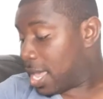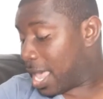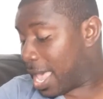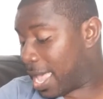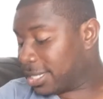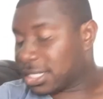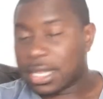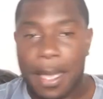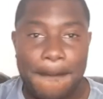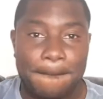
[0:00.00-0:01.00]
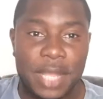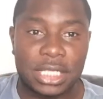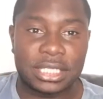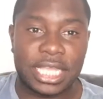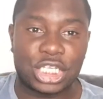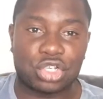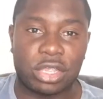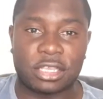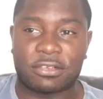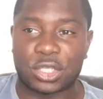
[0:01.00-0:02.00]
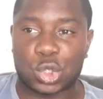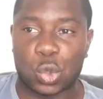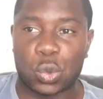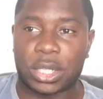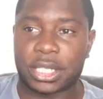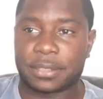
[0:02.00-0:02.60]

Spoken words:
And Monday's transfer talk.